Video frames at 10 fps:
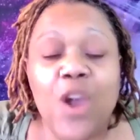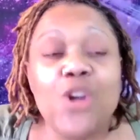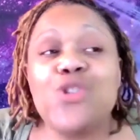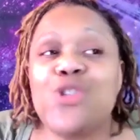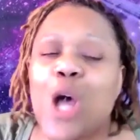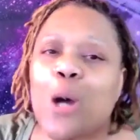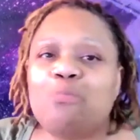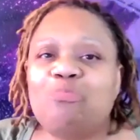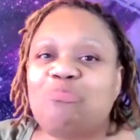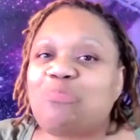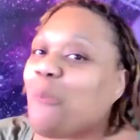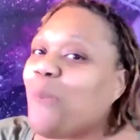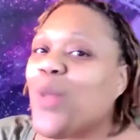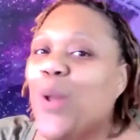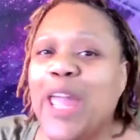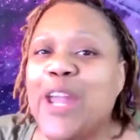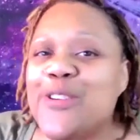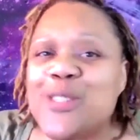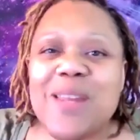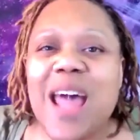So
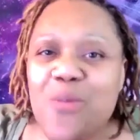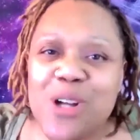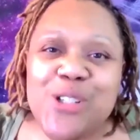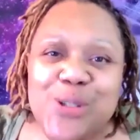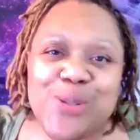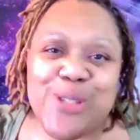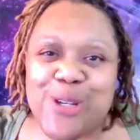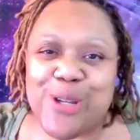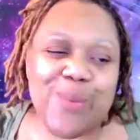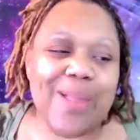here's what I want you to do.